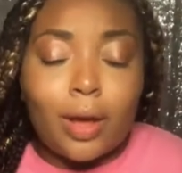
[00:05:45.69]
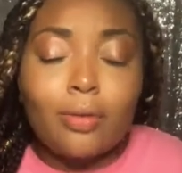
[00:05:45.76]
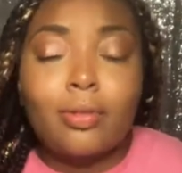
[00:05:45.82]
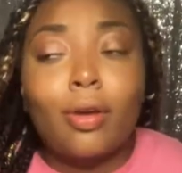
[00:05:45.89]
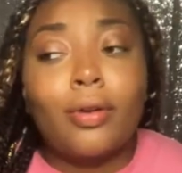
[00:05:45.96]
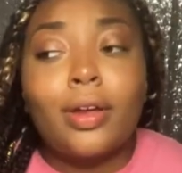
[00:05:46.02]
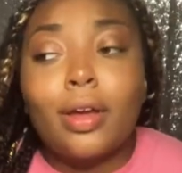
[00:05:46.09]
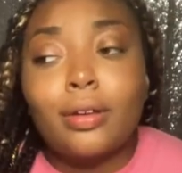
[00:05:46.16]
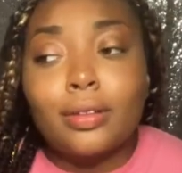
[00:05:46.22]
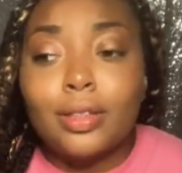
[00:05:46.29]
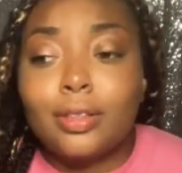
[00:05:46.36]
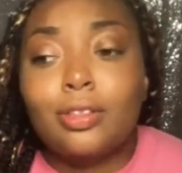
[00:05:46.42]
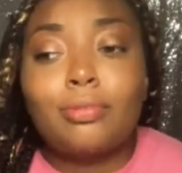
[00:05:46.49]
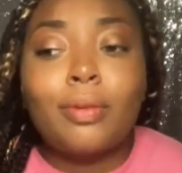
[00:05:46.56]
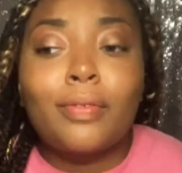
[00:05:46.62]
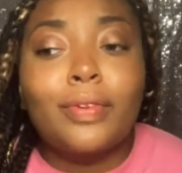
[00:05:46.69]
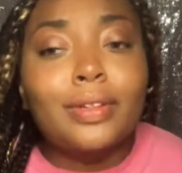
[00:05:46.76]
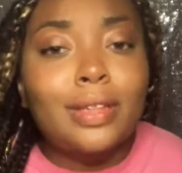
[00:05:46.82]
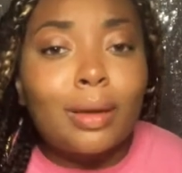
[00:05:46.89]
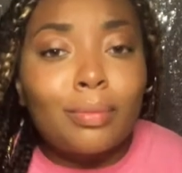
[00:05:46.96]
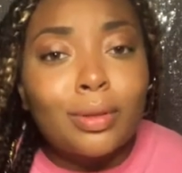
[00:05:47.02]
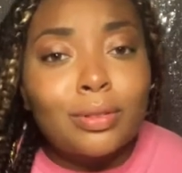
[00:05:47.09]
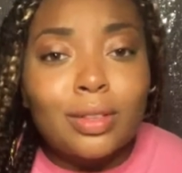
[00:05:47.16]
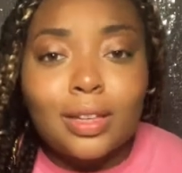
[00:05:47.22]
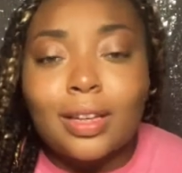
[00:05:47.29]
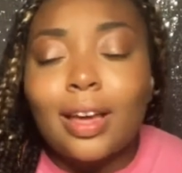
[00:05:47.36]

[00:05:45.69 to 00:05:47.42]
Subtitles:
It was only on sale. This is my first time using it.